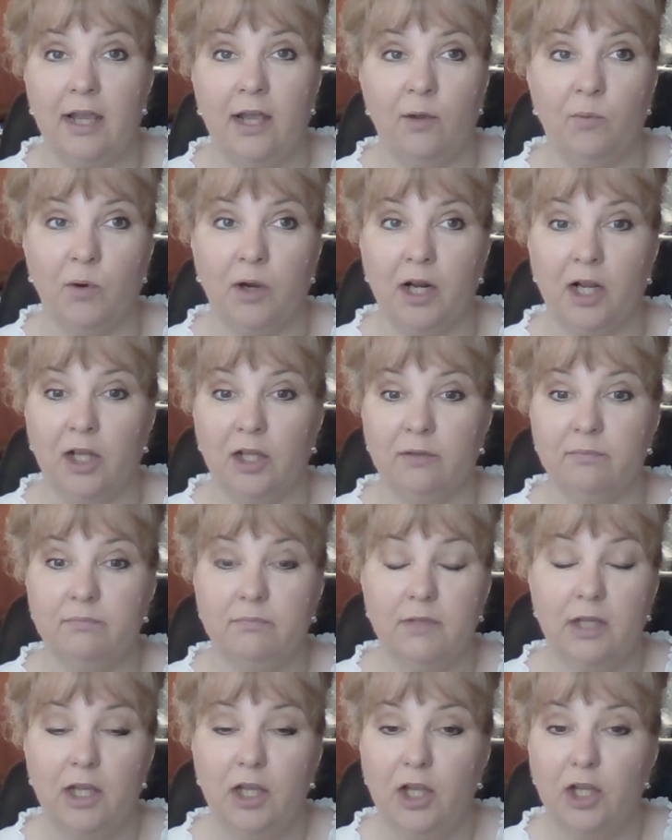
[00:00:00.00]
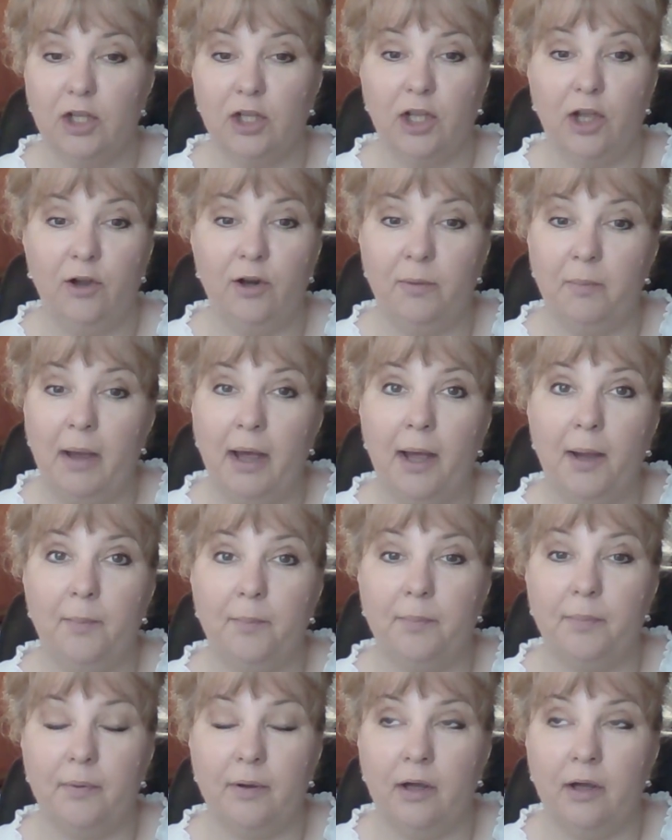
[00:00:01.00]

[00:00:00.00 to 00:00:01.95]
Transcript: and we're going to load them up.